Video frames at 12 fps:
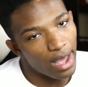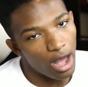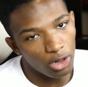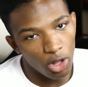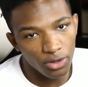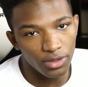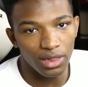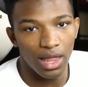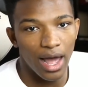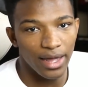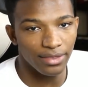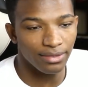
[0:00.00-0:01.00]
Along the
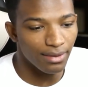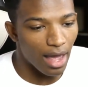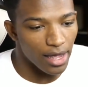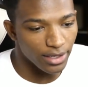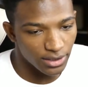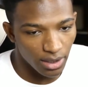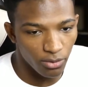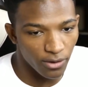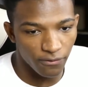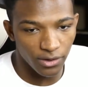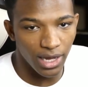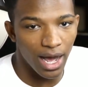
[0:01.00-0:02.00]
line, I somewhat
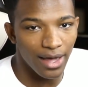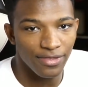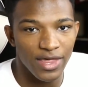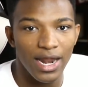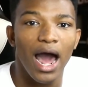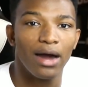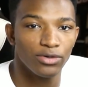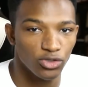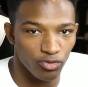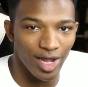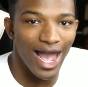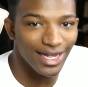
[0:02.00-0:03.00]
forgot that I was
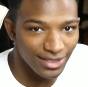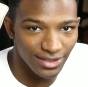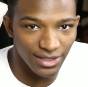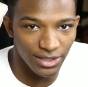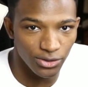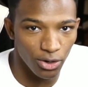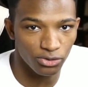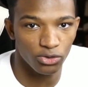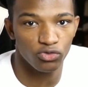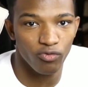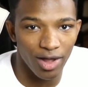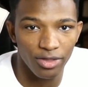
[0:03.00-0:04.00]
reacting to these
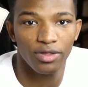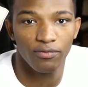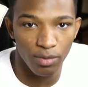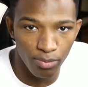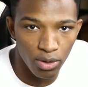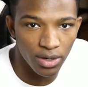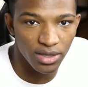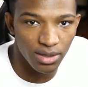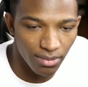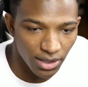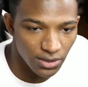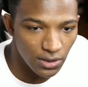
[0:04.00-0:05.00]
articles rather than reporting them
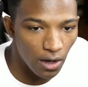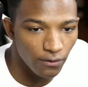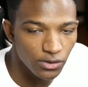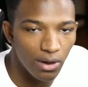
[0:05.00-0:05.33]
myself.